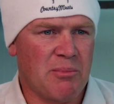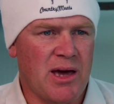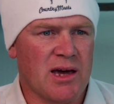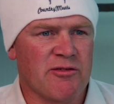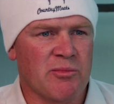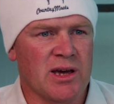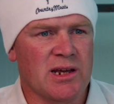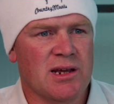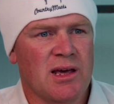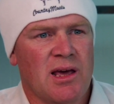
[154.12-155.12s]
pack of
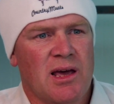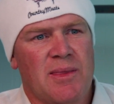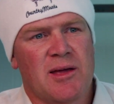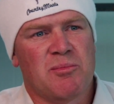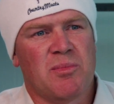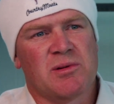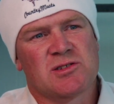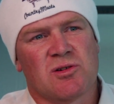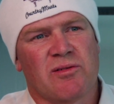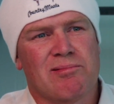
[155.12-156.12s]
meat, and they'd
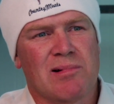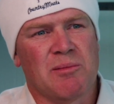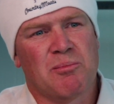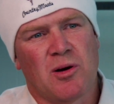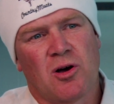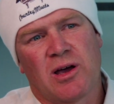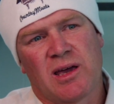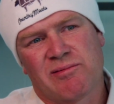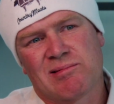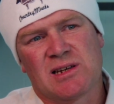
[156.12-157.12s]
sort of
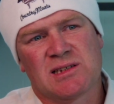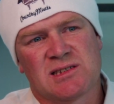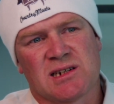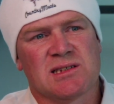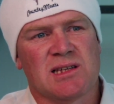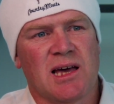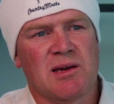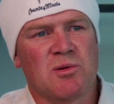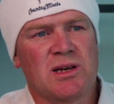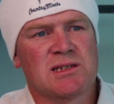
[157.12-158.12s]
rebuy every 6 to
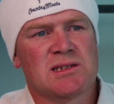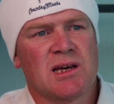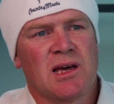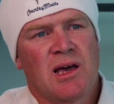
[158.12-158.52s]
8 weeks.